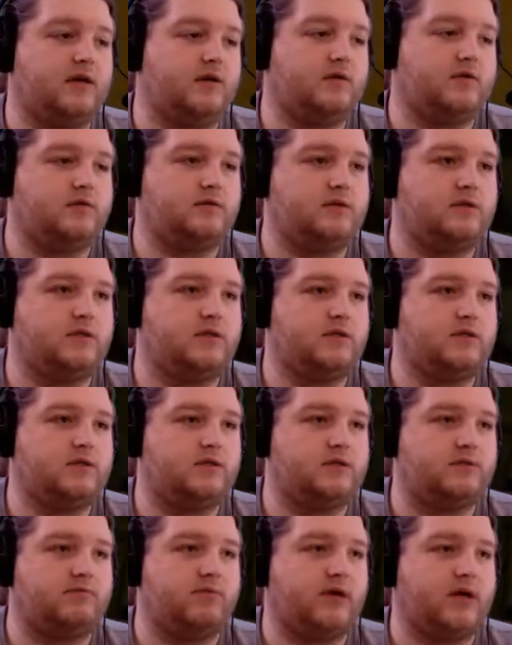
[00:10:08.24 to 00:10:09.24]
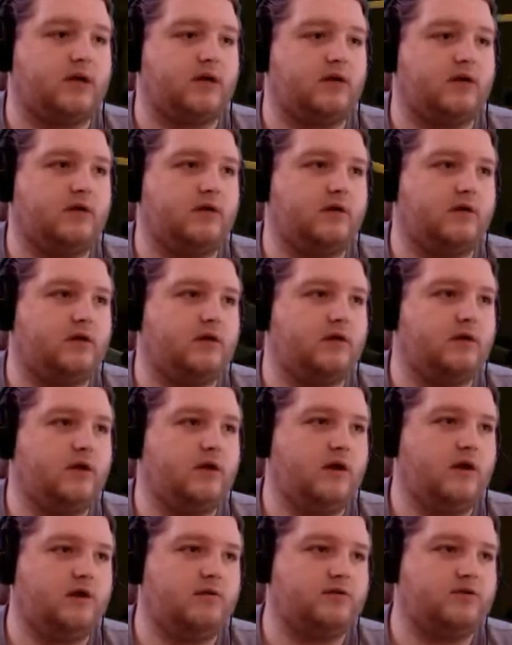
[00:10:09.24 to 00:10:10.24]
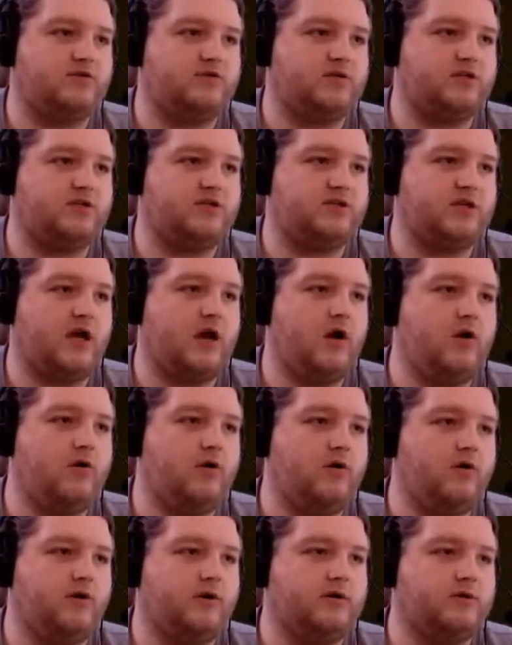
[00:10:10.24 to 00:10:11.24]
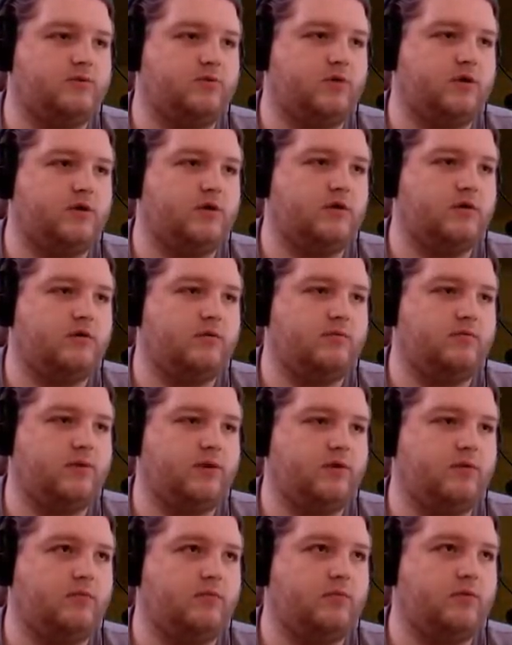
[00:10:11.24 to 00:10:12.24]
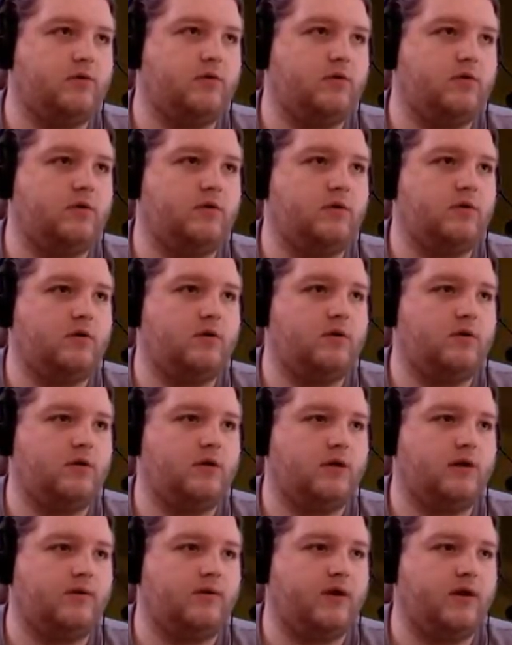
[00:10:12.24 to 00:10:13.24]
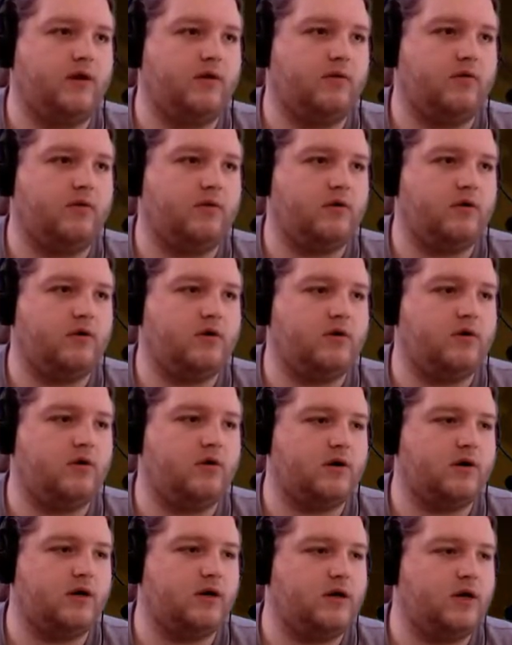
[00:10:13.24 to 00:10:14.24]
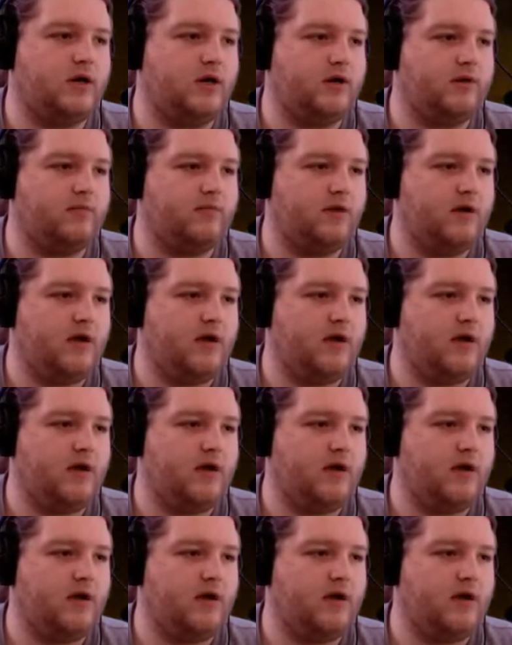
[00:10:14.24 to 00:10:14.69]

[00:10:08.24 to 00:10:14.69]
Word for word: Oh, Jesus, man. I just stop. Oh, no, here's wood. Boom. There we go. hook it on up.